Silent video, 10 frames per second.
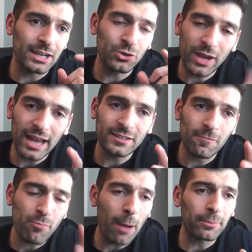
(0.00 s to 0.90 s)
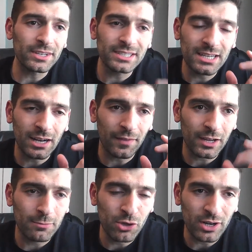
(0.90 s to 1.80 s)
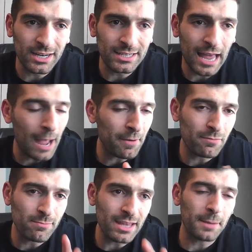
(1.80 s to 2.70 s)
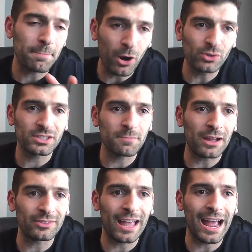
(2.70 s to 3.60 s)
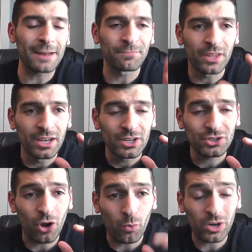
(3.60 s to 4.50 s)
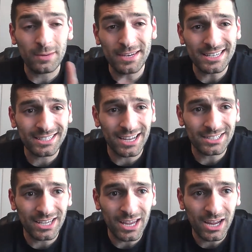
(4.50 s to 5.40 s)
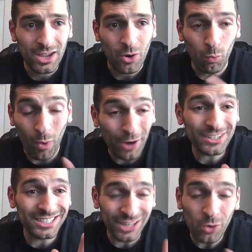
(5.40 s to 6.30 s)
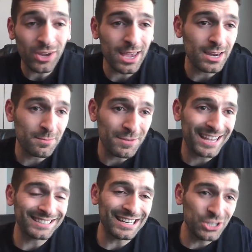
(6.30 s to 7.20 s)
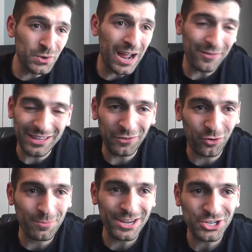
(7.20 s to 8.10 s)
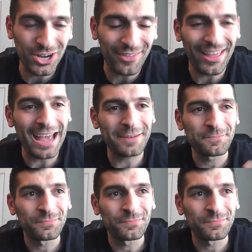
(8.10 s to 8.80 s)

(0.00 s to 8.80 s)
You guys have probably seen on the community tab, I've been making posts about that. So we're going to be discussing where it's located because I do have the information on that.